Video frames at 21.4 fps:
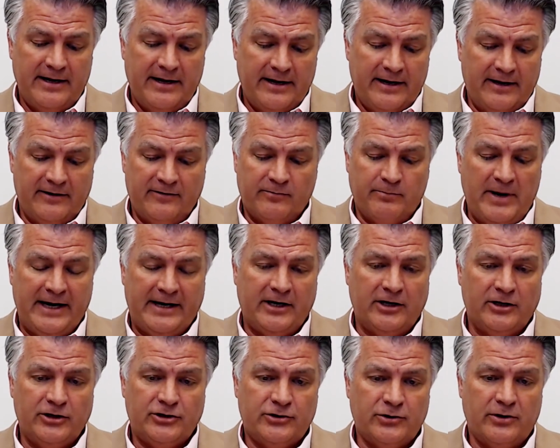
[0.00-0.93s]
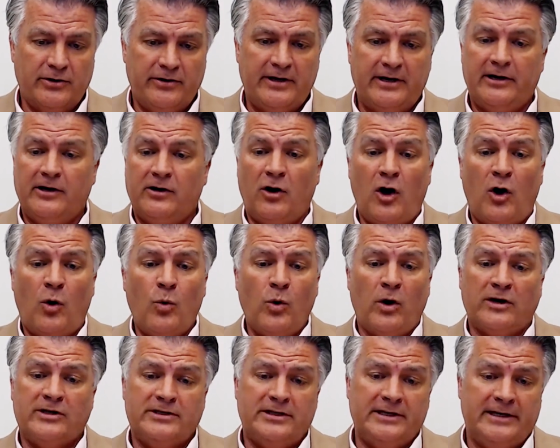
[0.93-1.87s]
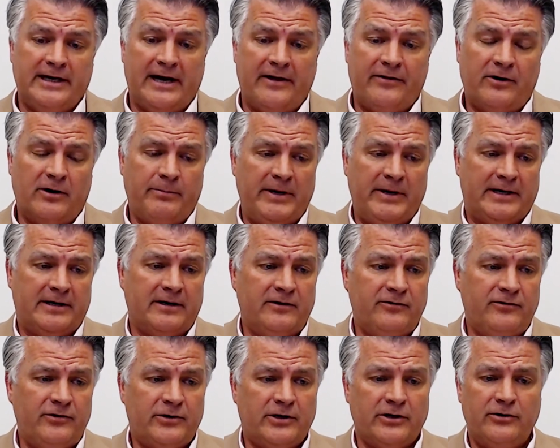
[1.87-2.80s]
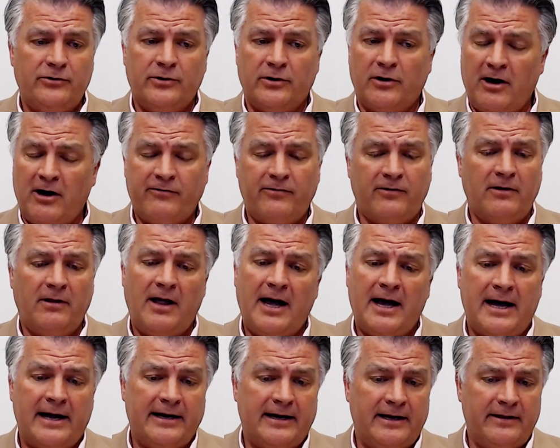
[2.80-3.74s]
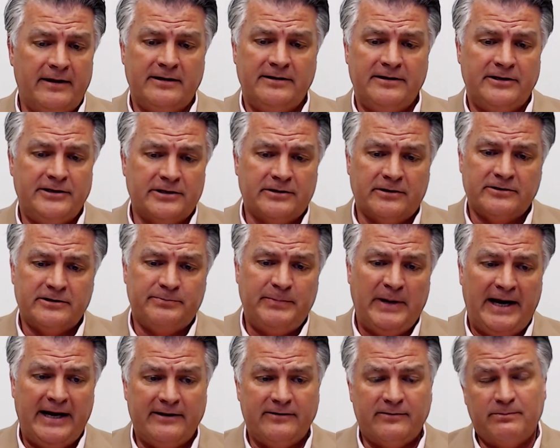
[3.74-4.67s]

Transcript: is making sure that it all works together because you can do an awful lot in the digital space.